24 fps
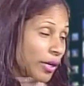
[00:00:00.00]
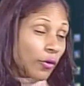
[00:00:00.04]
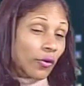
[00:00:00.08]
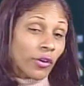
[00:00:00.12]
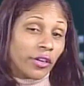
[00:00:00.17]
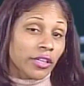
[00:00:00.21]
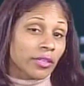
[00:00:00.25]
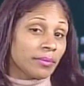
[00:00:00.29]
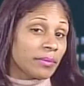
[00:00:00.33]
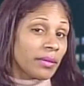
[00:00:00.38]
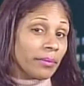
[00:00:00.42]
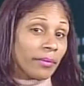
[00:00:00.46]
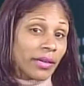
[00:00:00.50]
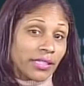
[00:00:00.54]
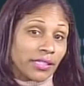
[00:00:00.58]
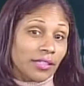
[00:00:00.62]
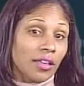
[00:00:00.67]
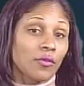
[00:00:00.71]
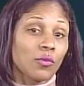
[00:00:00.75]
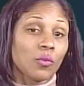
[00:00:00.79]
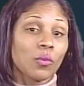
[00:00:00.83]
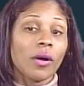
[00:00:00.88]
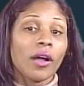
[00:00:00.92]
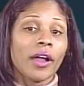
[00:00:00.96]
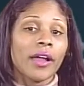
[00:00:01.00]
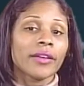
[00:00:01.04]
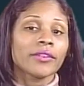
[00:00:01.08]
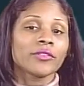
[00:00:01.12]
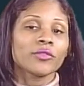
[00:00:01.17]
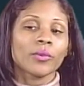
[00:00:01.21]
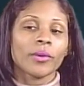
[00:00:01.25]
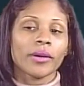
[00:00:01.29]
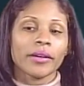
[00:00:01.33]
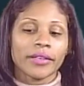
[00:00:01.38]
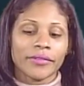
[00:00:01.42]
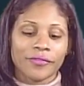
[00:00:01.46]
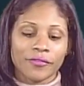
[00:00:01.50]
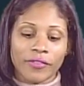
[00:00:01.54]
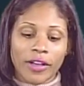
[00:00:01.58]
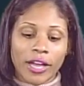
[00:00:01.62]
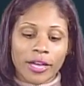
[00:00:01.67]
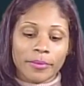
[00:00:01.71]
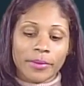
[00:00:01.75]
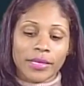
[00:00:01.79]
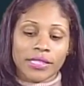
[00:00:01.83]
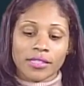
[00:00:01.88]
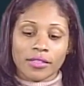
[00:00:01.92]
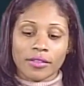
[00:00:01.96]
Or it could be mm-hmm. myself. Why do I
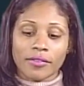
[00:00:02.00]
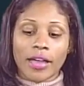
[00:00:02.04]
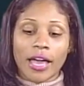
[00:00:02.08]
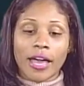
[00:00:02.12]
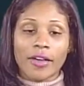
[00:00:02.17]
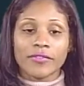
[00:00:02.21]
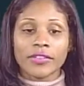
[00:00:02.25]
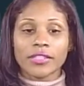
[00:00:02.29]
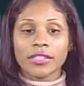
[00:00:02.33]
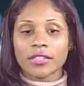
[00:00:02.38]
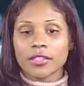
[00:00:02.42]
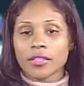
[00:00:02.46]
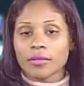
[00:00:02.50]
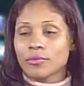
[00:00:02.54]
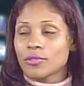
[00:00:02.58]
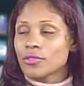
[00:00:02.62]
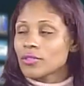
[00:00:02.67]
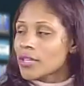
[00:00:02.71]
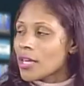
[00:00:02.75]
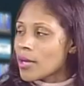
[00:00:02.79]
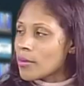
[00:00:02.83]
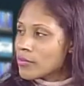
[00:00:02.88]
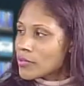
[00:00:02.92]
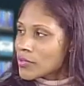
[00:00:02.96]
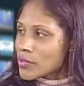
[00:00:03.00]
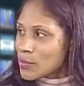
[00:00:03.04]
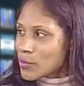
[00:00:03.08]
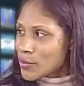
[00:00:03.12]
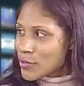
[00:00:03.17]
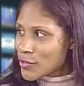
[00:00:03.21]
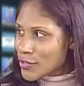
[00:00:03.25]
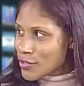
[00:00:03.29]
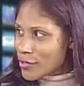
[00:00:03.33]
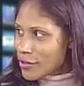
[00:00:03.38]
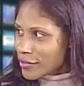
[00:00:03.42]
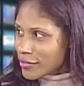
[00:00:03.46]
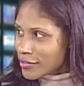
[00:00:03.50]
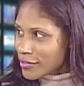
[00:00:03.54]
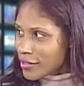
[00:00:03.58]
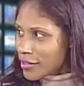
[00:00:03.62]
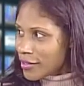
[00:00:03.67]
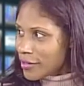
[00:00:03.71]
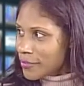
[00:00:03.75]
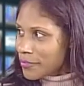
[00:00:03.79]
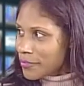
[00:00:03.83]
find myself having to communicate with this person all the time?